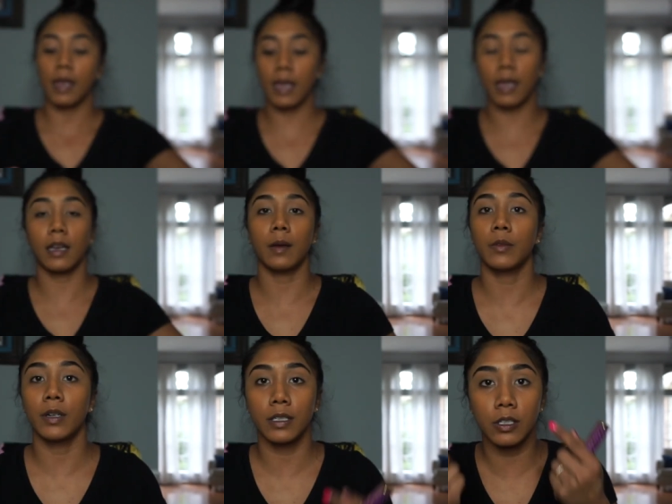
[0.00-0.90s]
and I'm
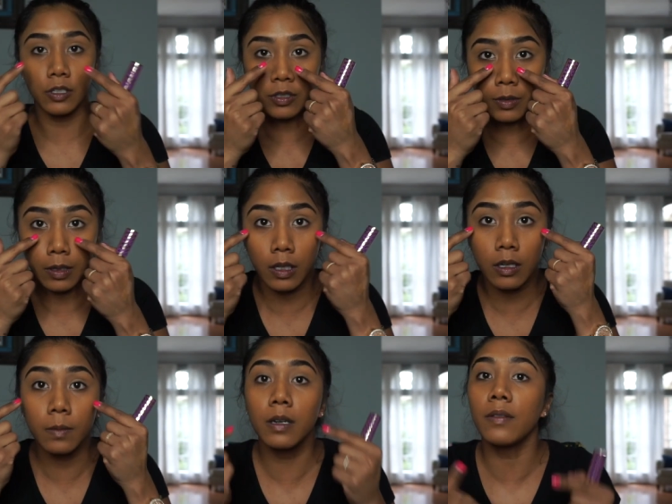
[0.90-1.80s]
going to just do a
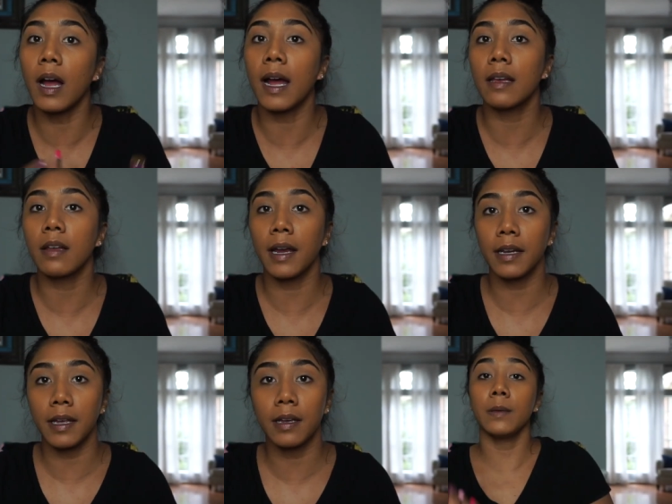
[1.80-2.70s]
little bit of
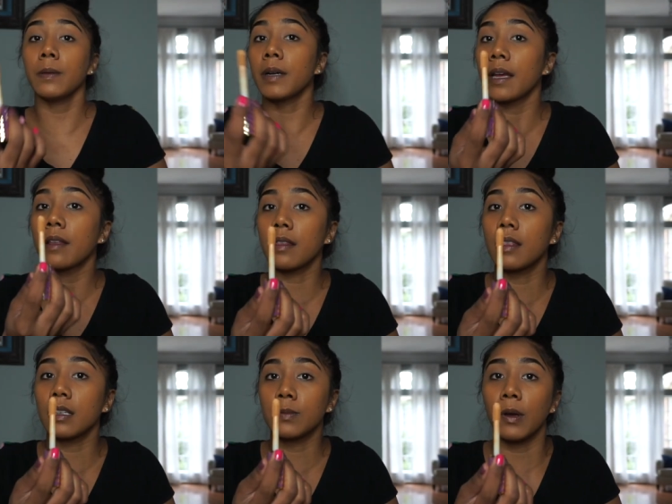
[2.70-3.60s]
highlighting. Keep in mind that
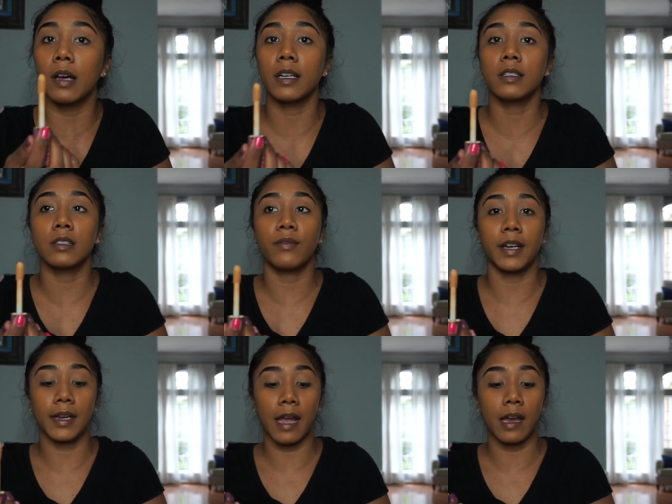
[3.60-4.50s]
this product is
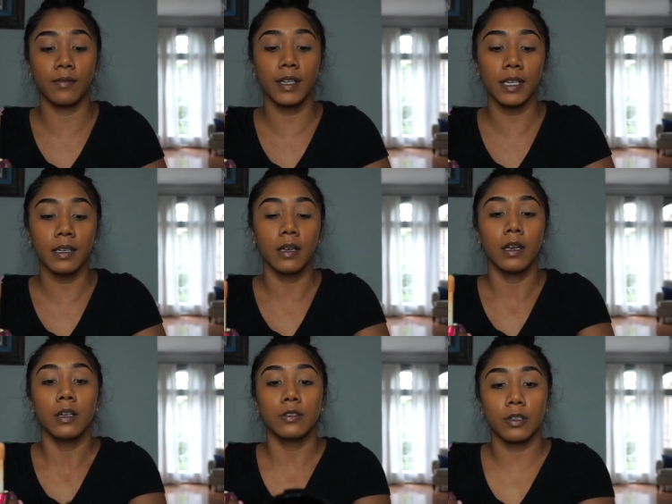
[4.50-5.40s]
very heavy,
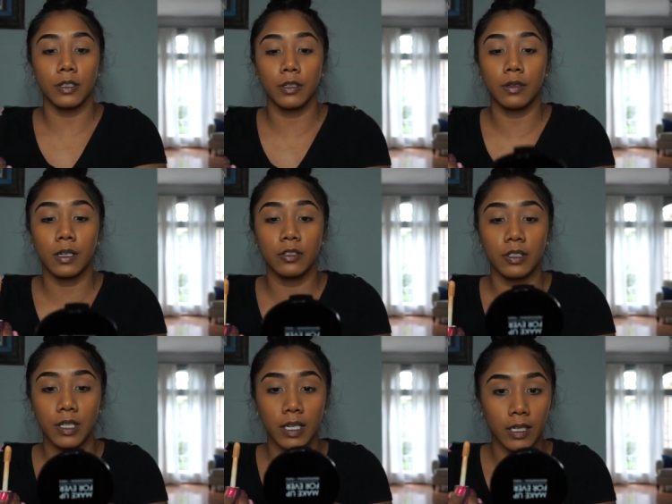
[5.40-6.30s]
so you are
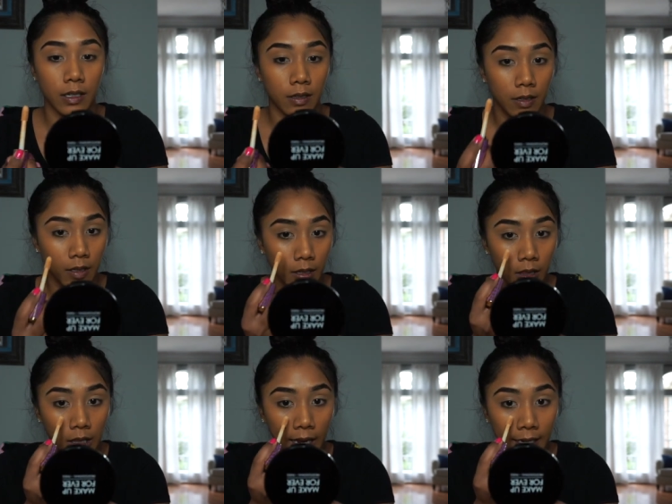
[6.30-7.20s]
just gonna
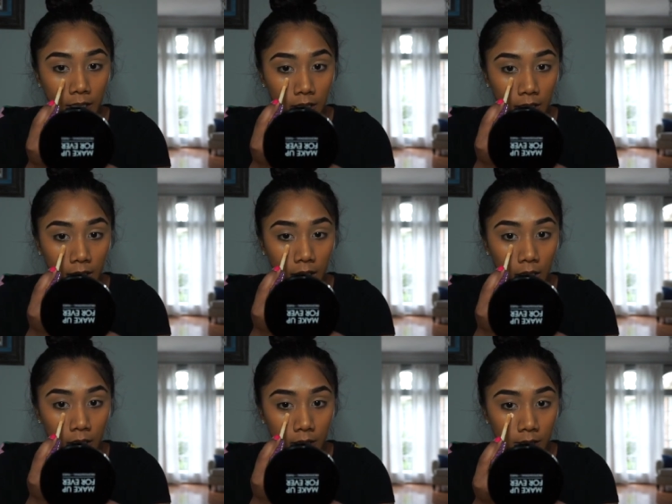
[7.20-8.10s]

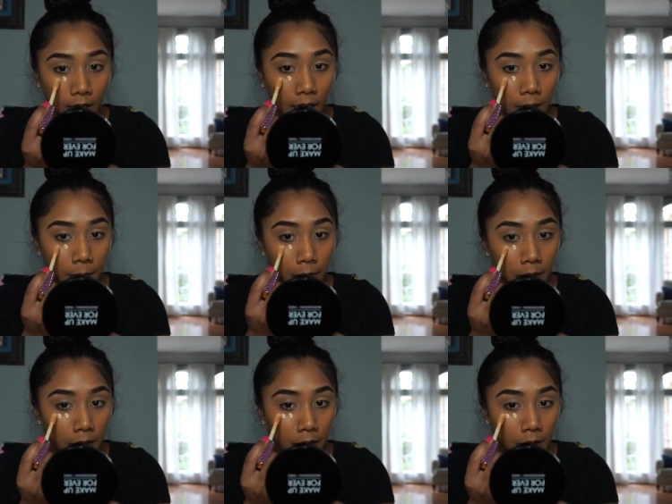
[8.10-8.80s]
lightly tap.